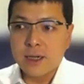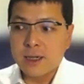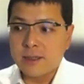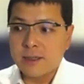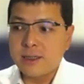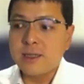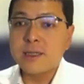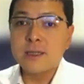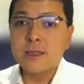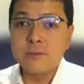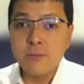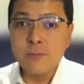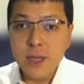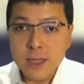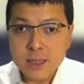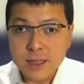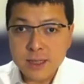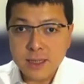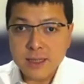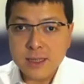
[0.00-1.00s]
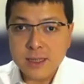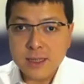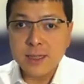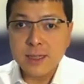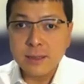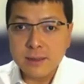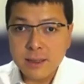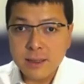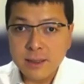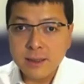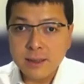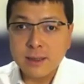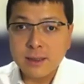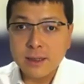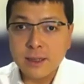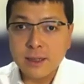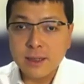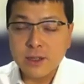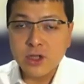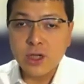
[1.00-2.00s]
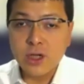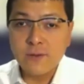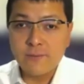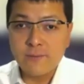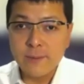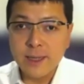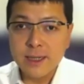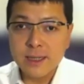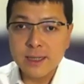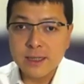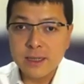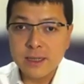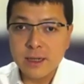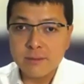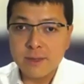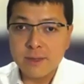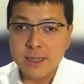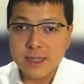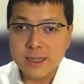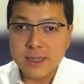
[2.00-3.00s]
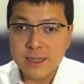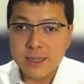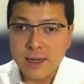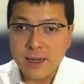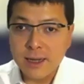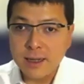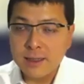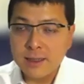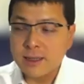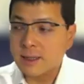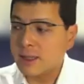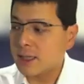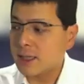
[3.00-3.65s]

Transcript: dismissed a sitting chief minister of the state,